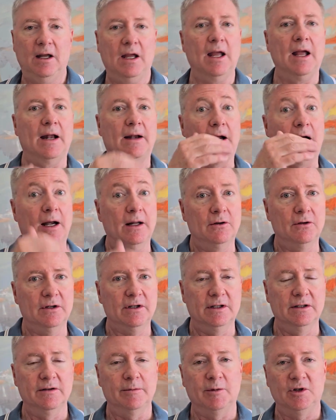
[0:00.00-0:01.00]
And I look
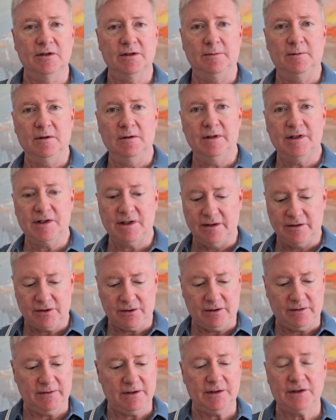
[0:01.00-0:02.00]
in the multiple listing
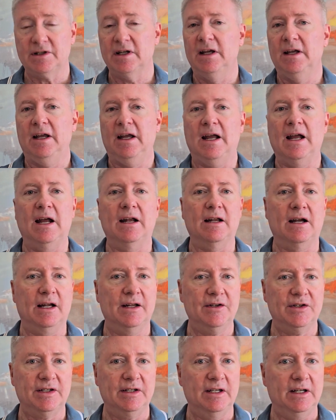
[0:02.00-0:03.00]
service and I
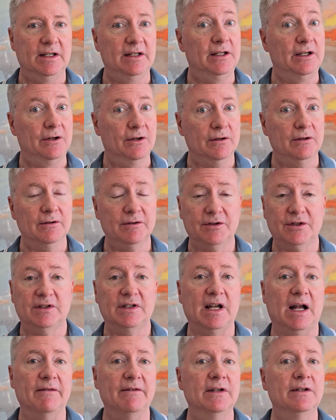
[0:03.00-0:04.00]
see here's
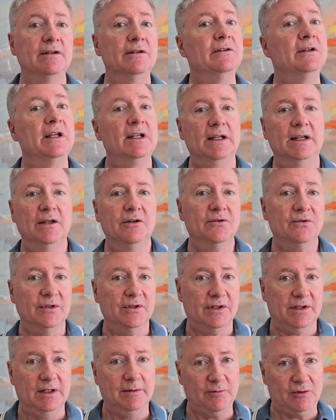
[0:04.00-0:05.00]
7
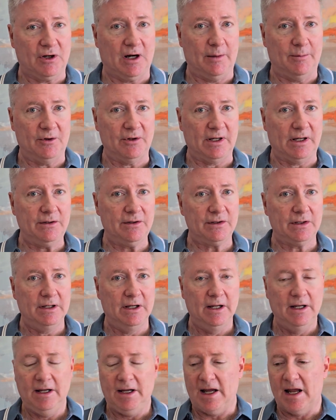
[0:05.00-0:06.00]
interesting properties,
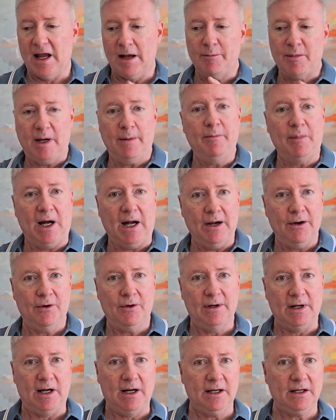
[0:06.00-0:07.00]
and my
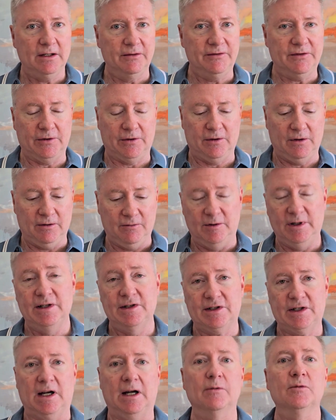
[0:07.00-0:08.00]
buyer and I confer, and we
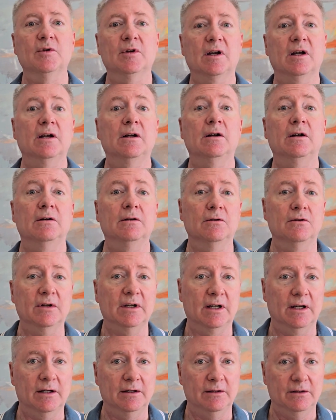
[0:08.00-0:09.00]
decide we're going to go
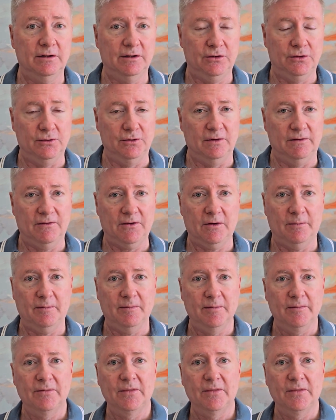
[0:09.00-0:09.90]
look at 2 of them.